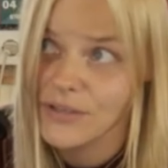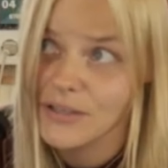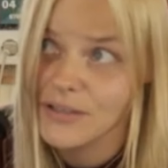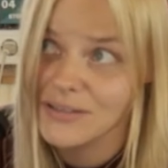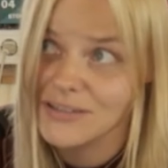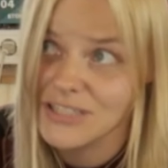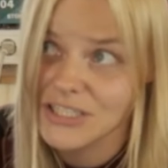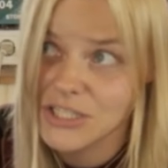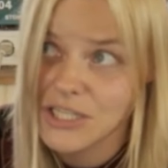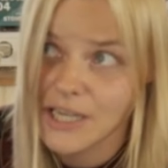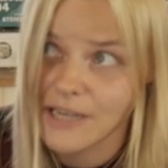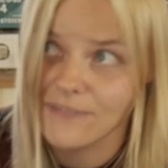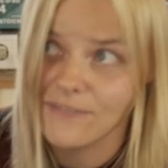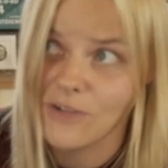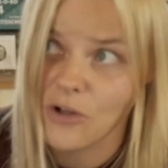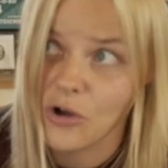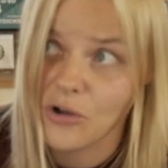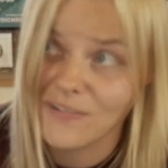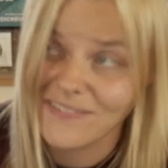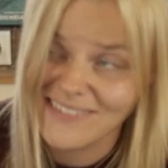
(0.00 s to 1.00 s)
will
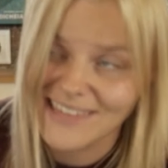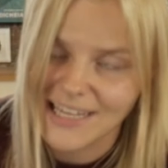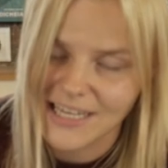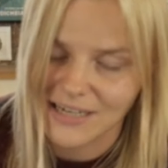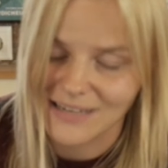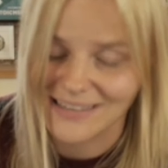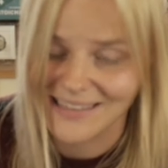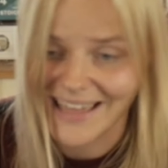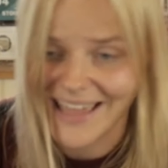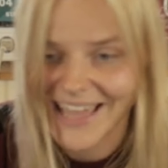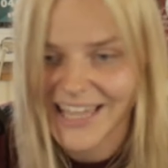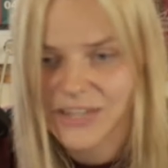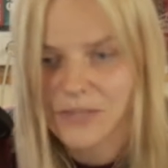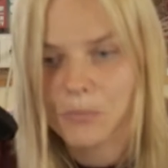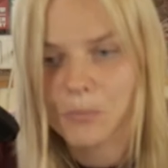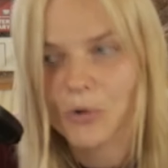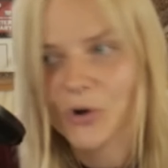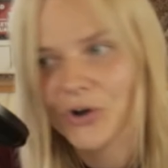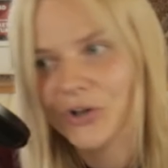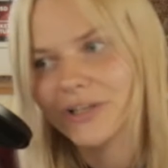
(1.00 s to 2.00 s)
Digi-evolve their
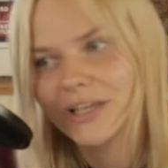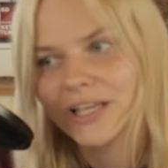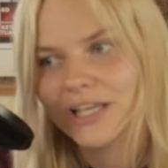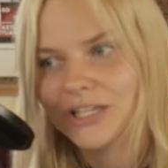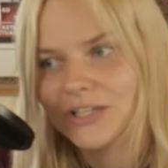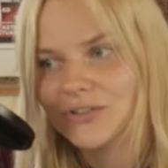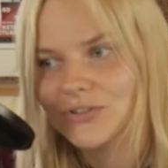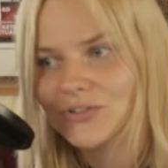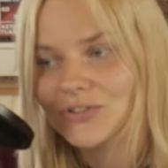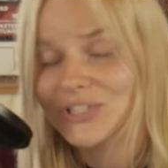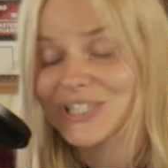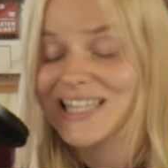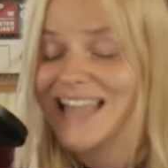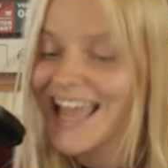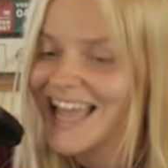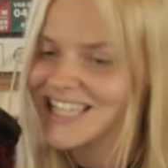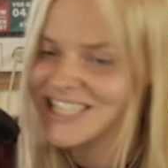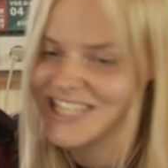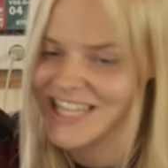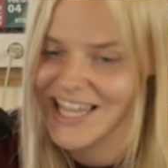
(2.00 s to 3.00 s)
Nightmon into
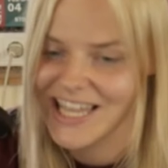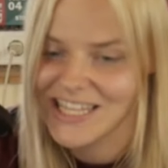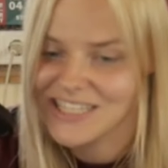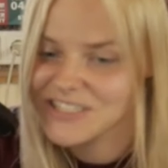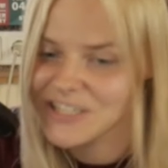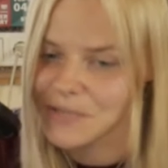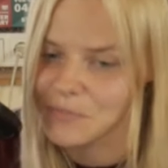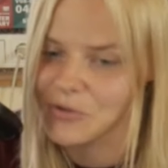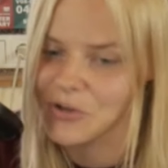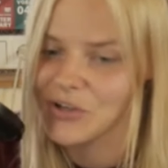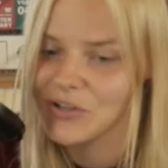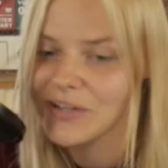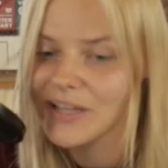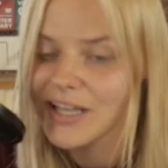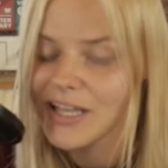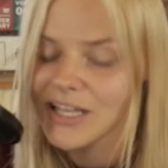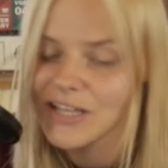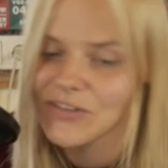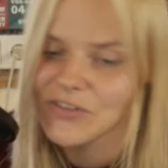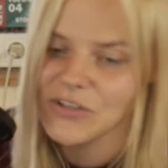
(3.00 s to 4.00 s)
/Angemon
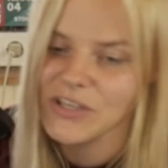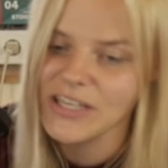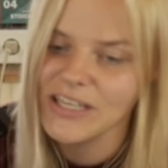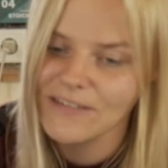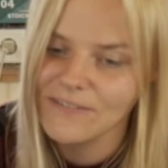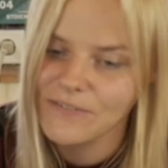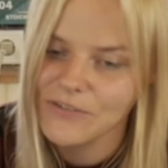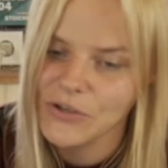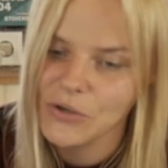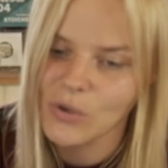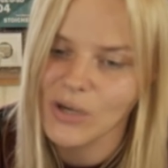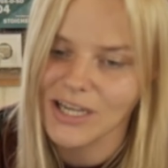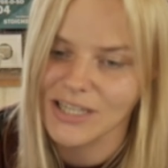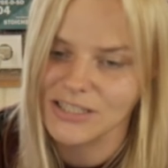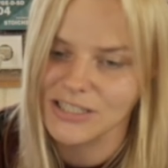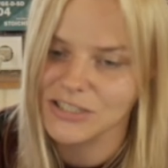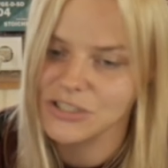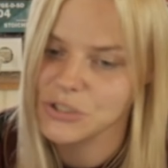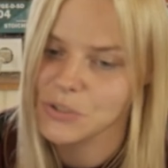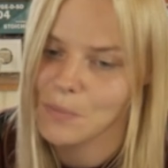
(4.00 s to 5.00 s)
to give you
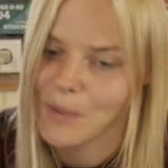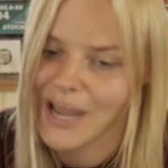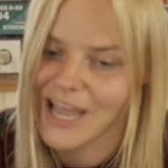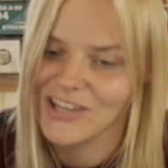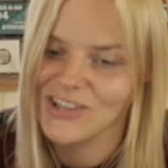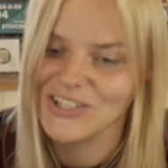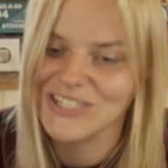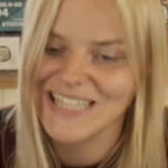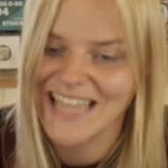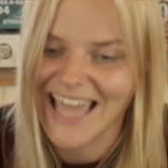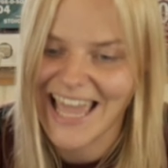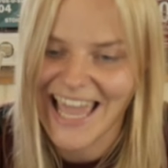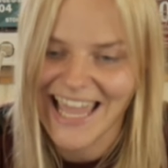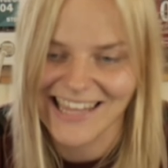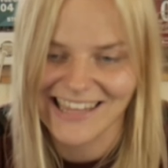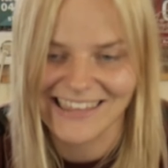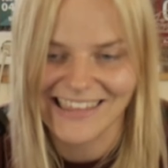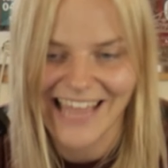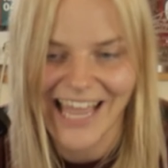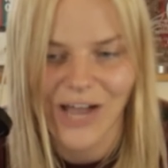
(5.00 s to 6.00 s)
another
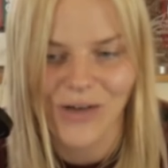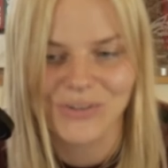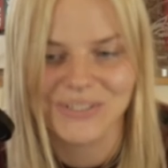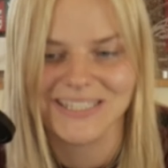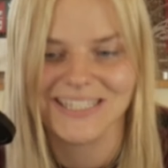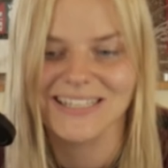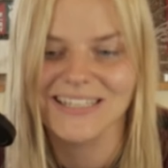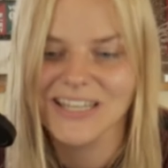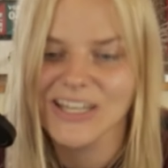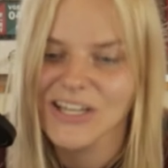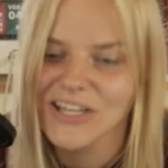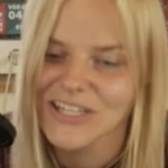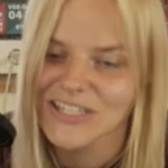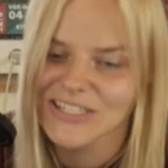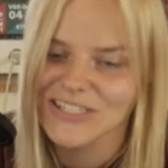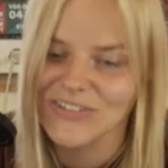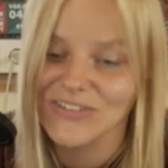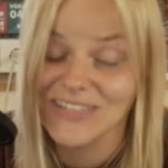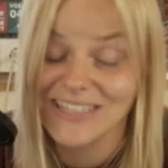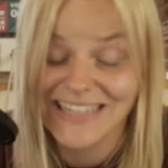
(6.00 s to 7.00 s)
-8000.
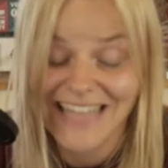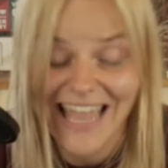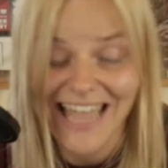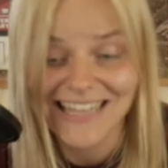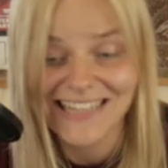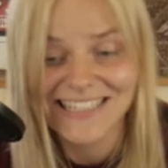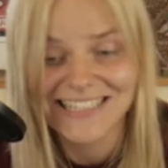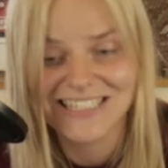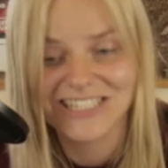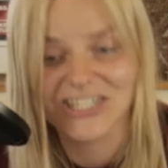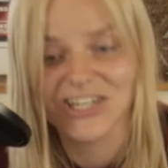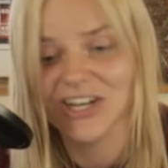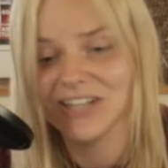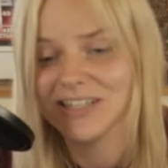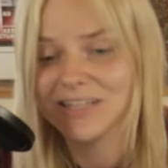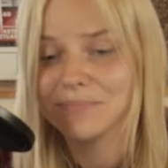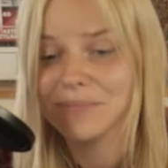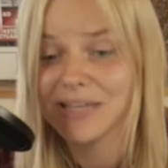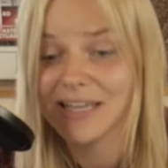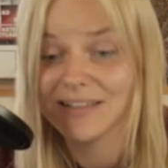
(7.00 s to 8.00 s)
So that is
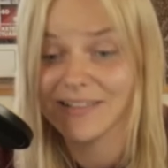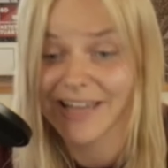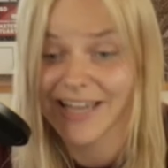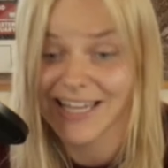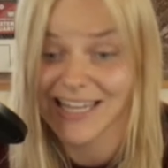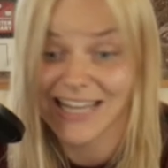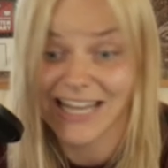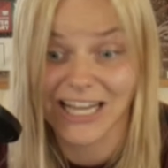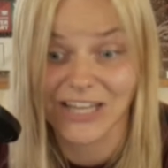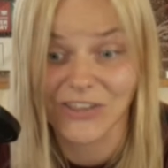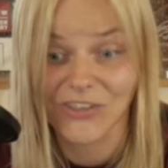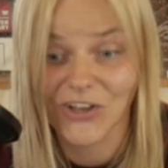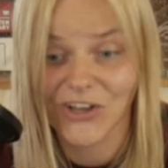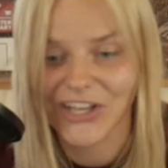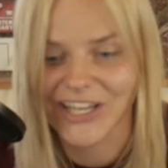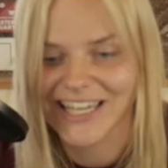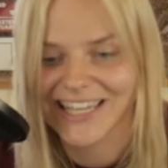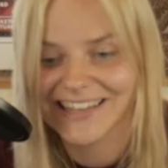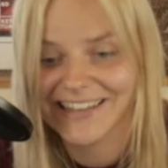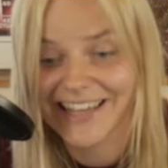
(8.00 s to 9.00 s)
gonna be like
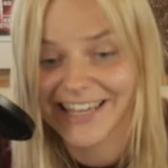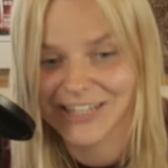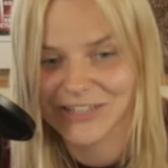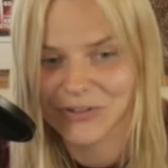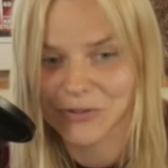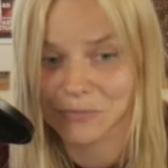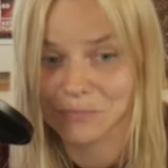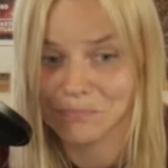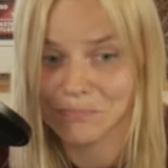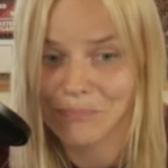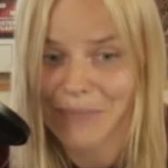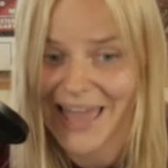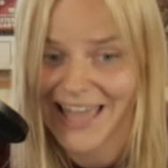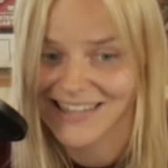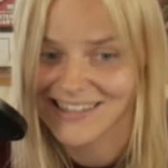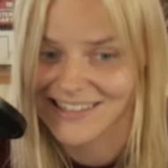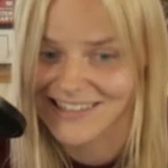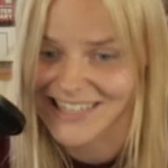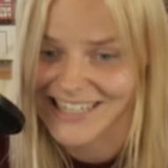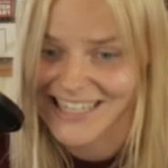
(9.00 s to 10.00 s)
annoying deck to
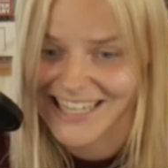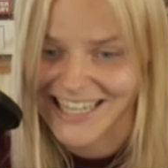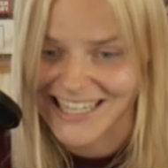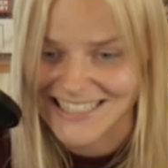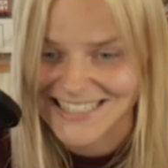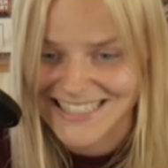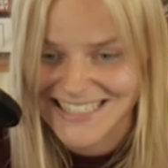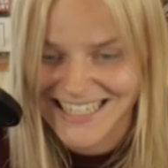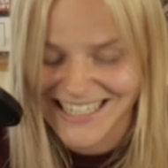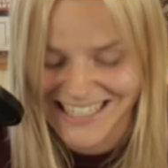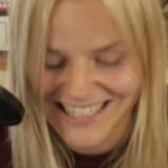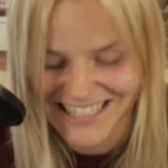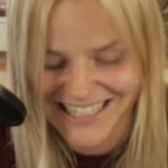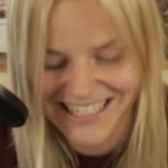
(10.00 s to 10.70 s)
battle against.